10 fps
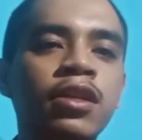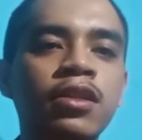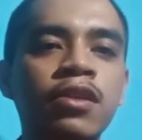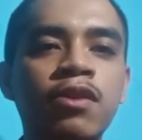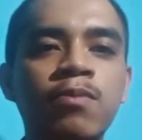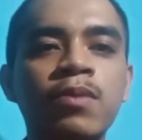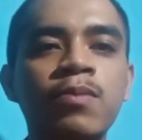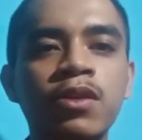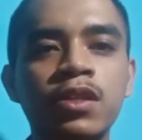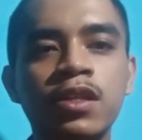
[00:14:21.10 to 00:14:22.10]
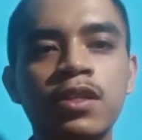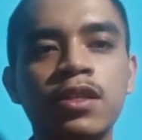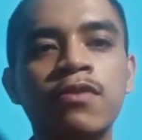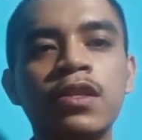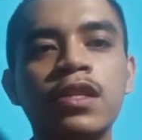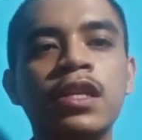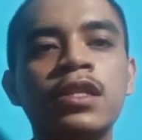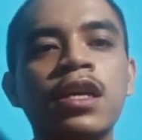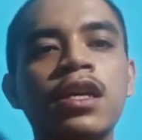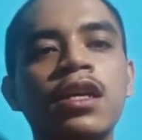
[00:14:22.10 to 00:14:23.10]
logical development process.
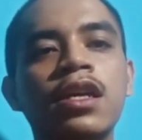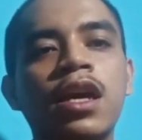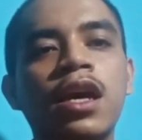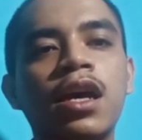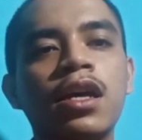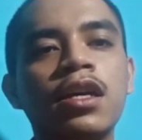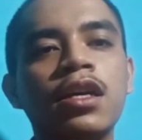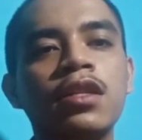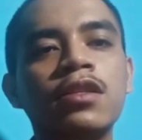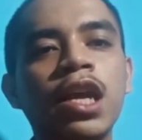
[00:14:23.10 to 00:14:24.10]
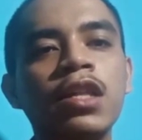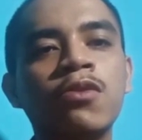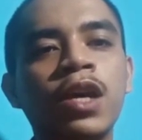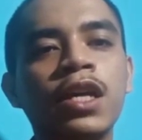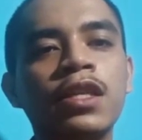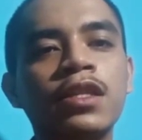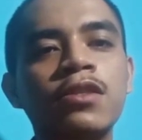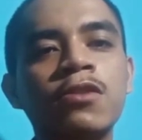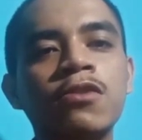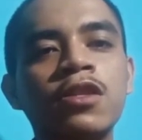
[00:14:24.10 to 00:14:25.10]
The first is try
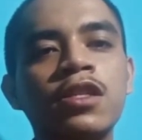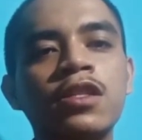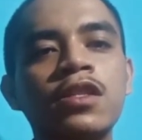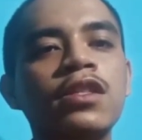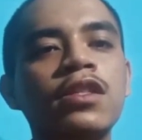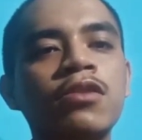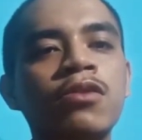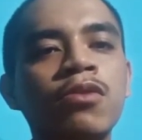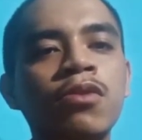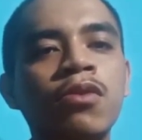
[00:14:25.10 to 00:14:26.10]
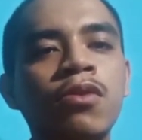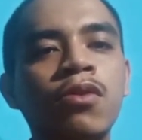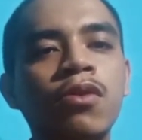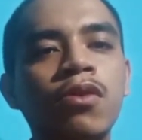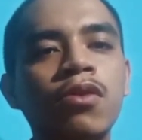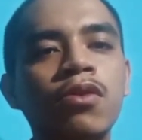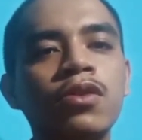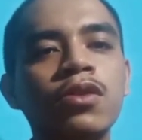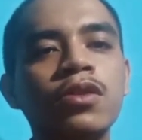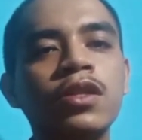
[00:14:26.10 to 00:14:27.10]
to get students
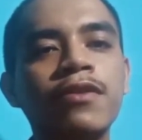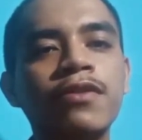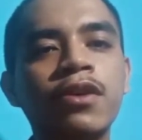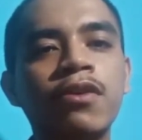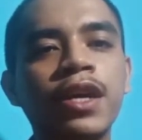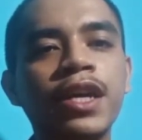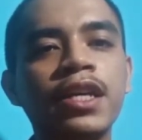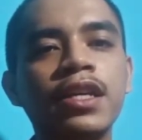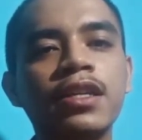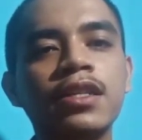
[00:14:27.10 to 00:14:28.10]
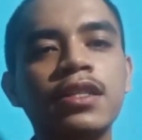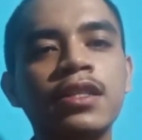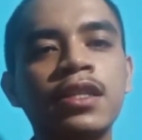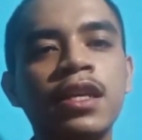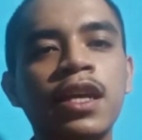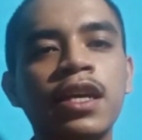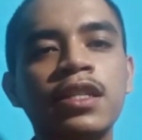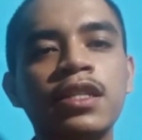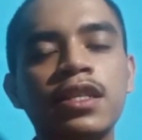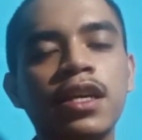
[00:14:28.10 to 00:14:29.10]
to self-correct
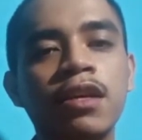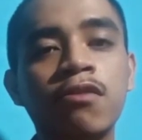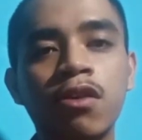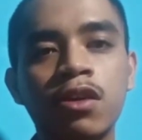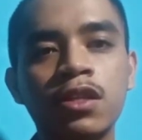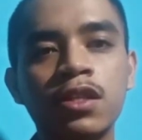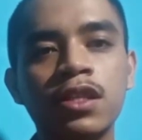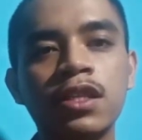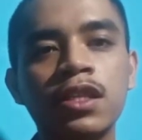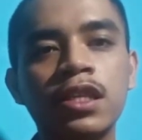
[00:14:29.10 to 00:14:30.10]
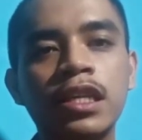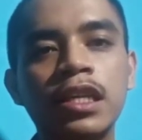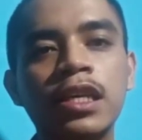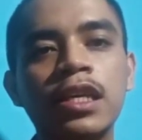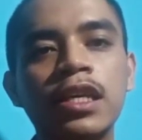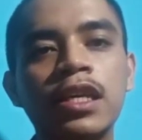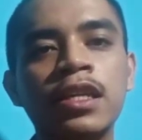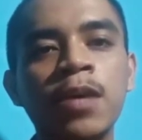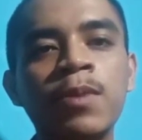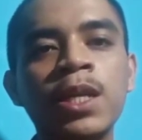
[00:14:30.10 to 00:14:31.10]
select errors.
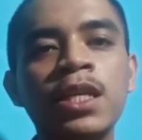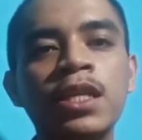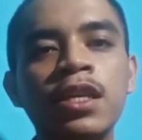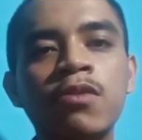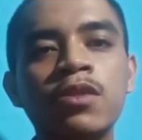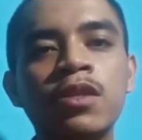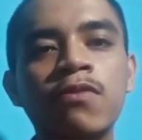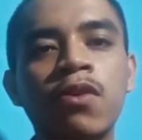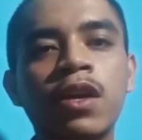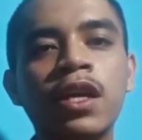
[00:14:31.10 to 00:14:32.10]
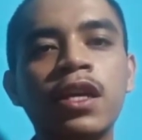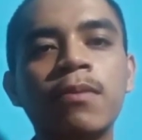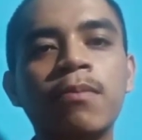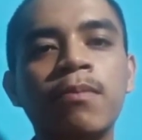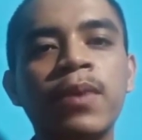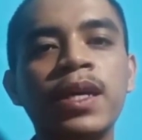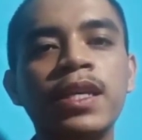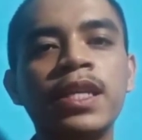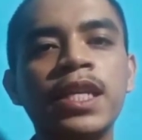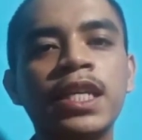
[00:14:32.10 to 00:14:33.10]
The ability to
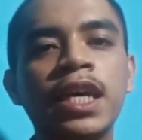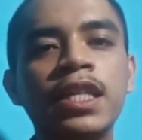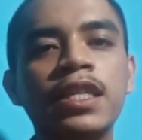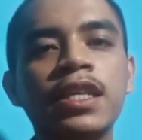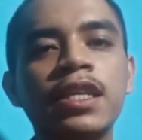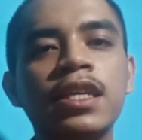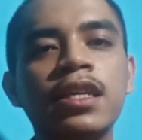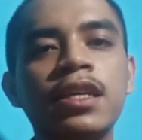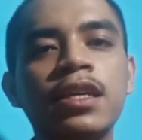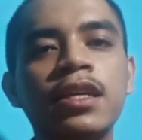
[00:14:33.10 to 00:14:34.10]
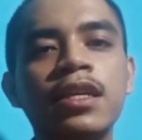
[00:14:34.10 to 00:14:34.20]
self-correct may indicate